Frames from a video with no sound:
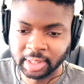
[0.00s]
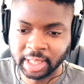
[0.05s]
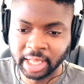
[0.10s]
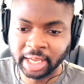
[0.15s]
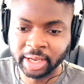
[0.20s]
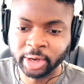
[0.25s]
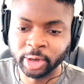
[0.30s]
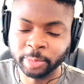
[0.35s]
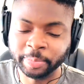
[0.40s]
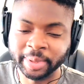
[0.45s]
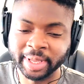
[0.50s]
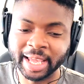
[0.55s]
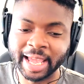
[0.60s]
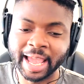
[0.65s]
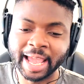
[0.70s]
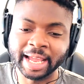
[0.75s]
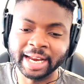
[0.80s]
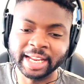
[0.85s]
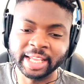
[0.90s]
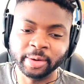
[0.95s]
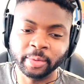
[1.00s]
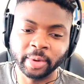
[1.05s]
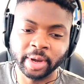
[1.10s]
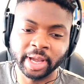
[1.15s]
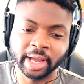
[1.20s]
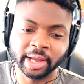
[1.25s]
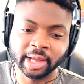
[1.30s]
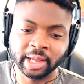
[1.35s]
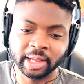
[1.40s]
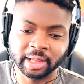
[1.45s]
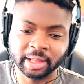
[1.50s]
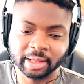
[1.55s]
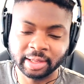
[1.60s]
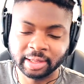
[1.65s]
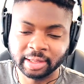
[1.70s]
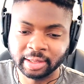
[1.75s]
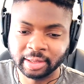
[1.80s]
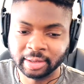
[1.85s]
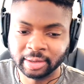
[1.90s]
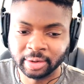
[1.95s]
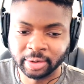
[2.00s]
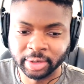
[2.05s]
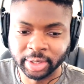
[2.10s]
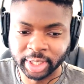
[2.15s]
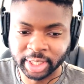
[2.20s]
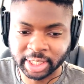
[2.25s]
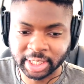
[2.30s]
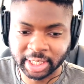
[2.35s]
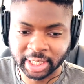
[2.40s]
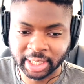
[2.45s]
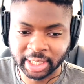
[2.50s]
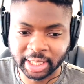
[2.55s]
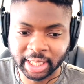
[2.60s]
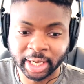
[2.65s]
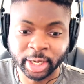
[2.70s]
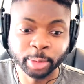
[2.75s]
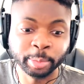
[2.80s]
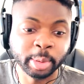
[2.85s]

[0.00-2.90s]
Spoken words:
They could be anywhere, honestly. They could